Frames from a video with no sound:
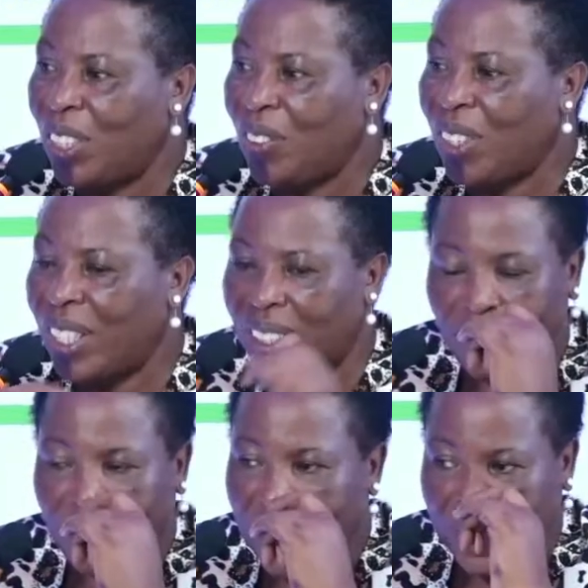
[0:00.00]
you are
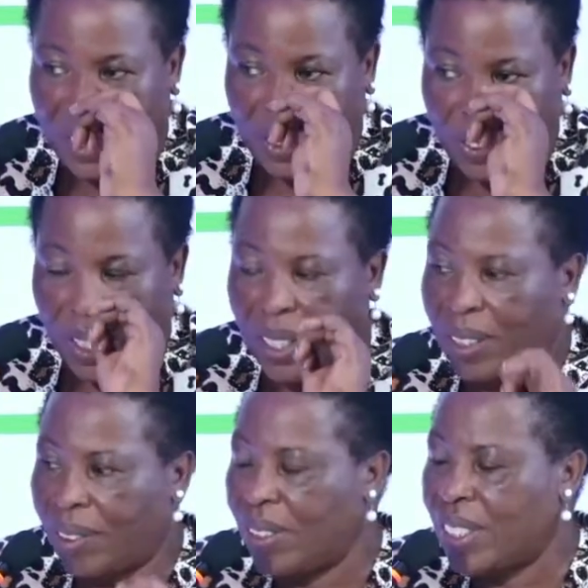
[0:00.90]
investing
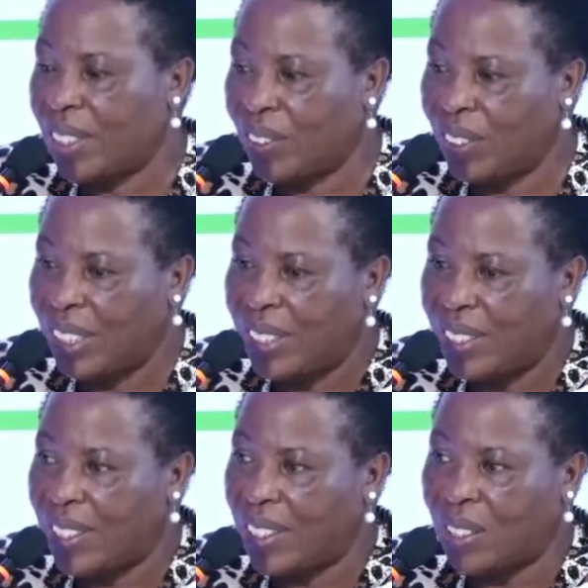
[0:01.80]
your
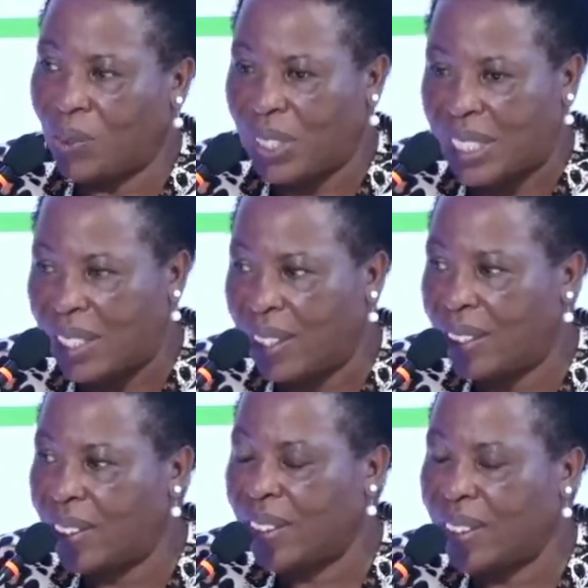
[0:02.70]
securities, as we
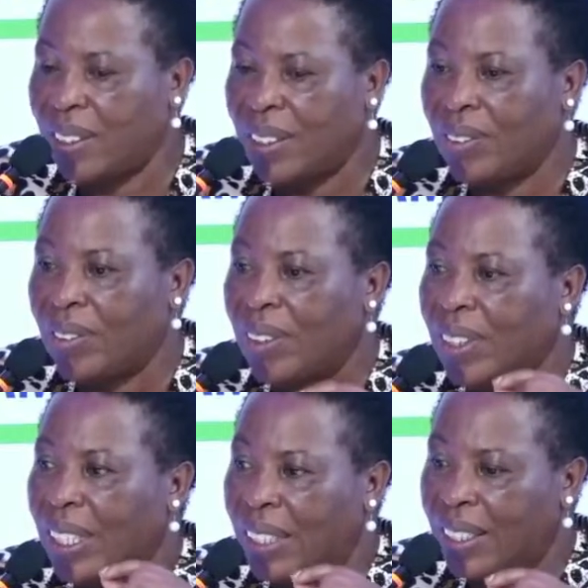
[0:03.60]
said,
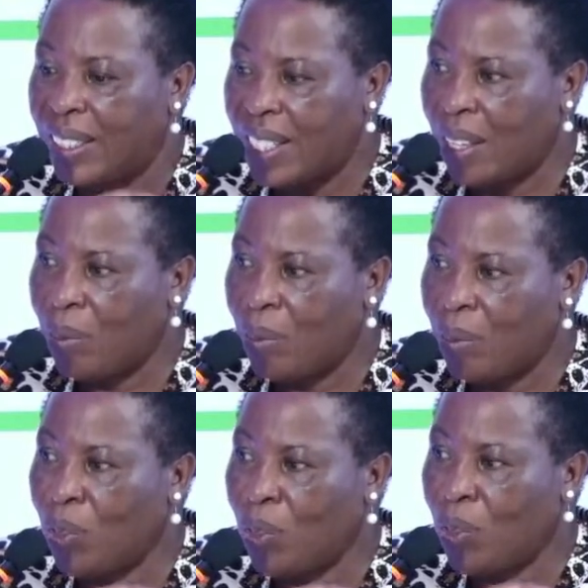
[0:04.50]
the time you
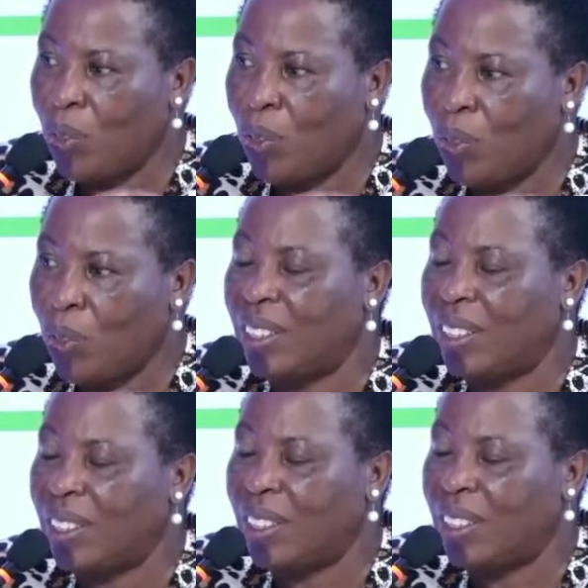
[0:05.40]
come in, the
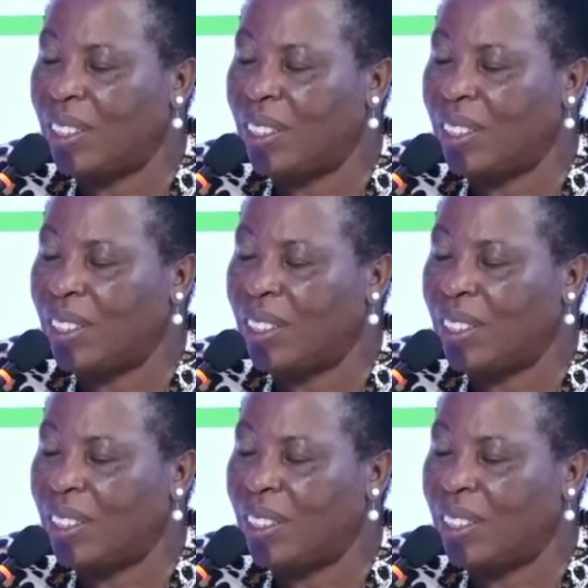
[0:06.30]
price you find
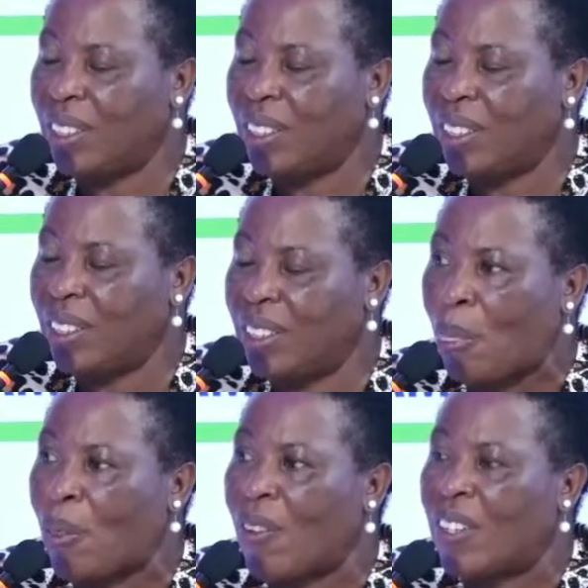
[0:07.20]
there,
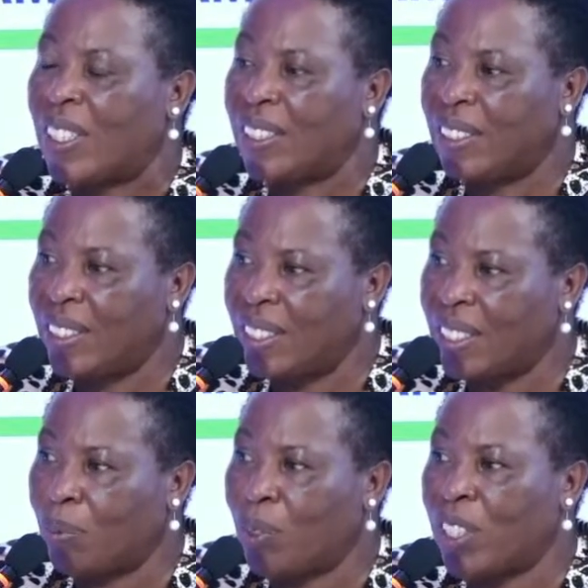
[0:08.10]
it is the
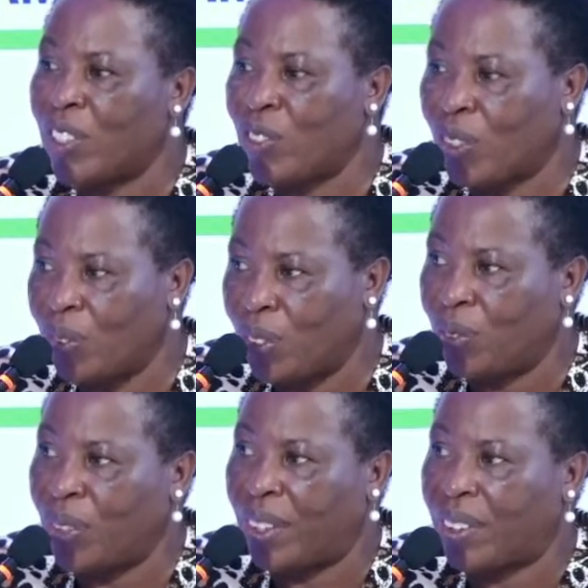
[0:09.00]
price you are going
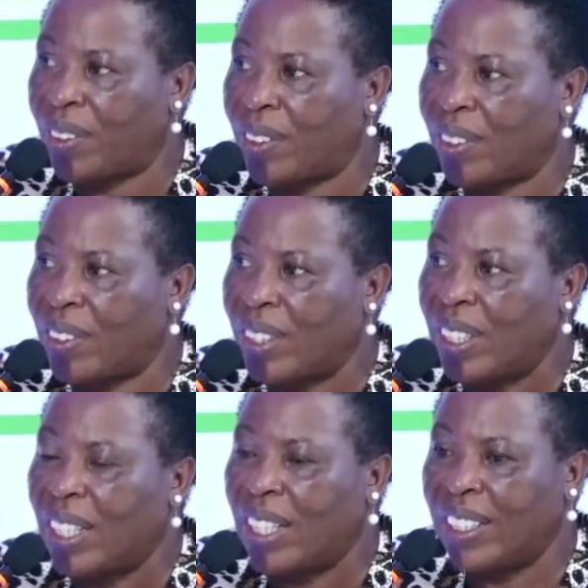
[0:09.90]
with.
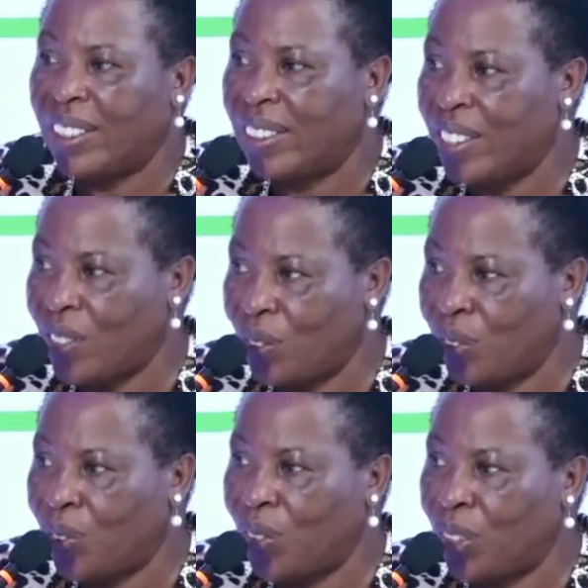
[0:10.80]
And it is
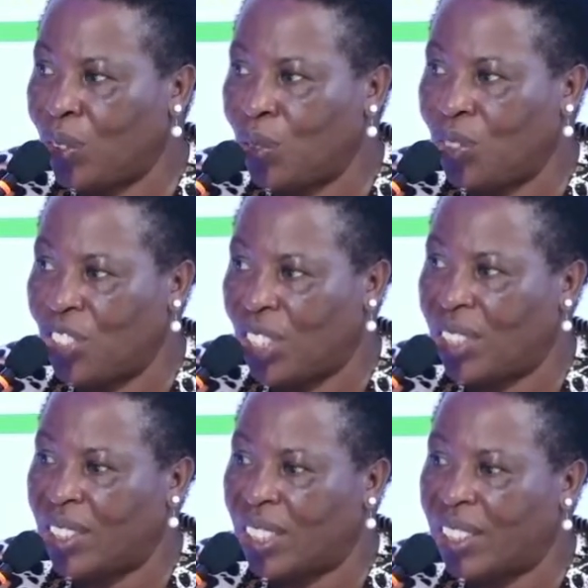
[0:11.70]
not going to
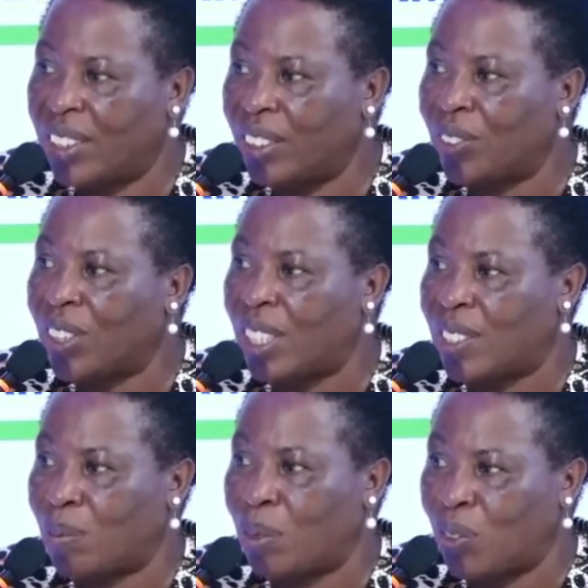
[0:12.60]
change until it
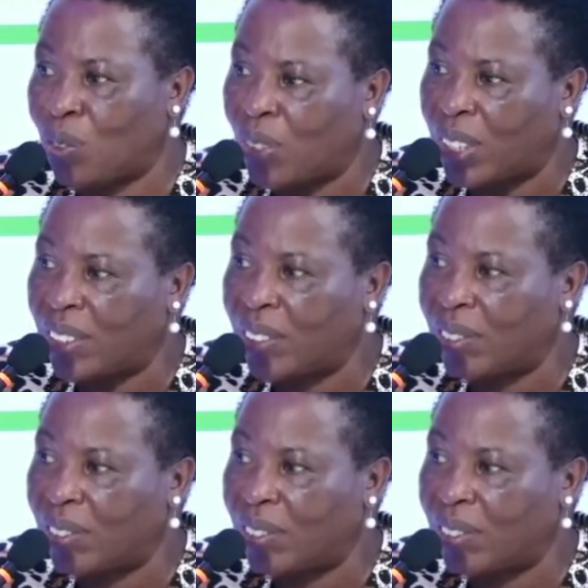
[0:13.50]
has matured.